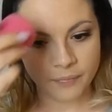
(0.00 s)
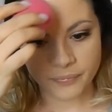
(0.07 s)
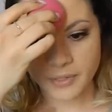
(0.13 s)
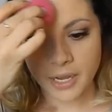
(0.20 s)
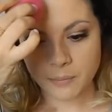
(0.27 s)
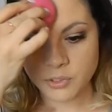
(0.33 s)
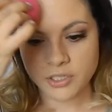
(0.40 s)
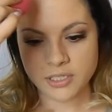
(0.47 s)

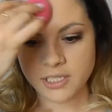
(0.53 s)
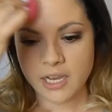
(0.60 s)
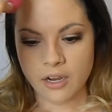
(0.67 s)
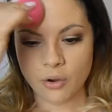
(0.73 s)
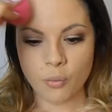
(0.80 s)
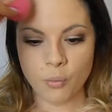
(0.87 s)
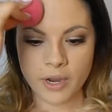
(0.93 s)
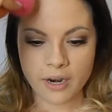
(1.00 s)
I'm just like,
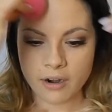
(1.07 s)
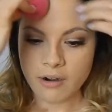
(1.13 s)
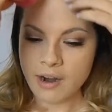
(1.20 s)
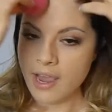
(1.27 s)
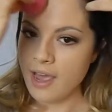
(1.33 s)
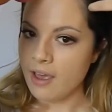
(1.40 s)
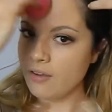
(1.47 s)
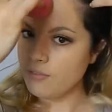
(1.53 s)
where
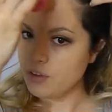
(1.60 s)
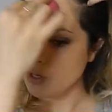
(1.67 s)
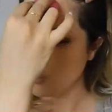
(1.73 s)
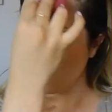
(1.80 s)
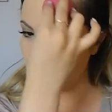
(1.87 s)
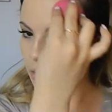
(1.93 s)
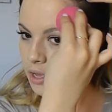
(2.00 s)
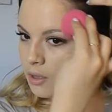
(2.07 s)
have
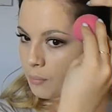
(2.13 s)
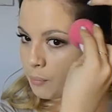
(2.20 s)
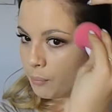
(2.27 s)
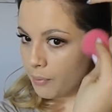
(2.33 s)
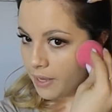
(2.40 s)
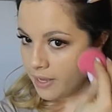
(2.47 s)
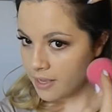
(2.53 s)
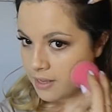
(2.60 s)
you
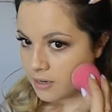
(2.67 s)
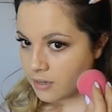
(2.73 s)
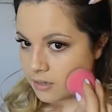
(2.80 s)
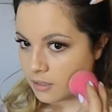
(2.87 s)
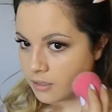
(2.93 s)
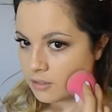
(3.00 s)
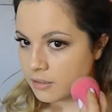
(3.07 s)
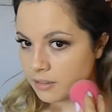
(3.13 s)

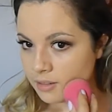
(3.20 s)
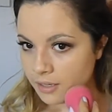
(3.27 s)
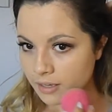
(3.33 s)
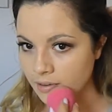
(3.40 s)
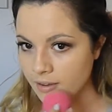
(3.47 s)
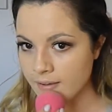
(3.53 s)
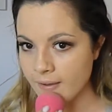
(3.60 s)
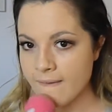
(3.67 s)
been? Like,